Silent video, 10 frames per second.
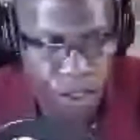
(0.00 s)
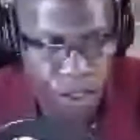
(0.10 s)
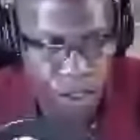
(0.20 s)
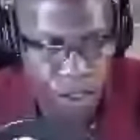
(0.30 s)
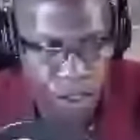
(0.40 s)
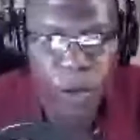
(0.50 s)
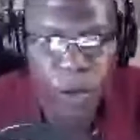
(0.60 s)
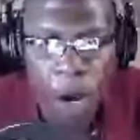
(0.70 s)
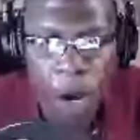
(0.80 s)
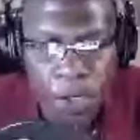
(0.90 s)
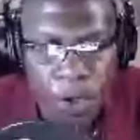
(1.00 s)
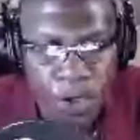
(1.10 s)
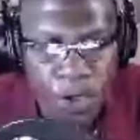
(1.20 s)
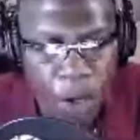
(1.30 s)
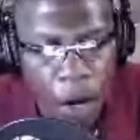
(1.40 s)
And we also
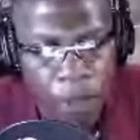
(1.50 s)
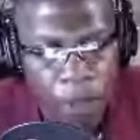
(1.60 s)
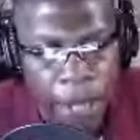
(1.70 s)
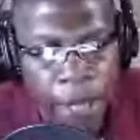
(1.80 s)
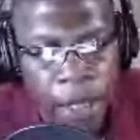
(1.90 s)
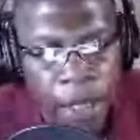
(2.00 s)
saw that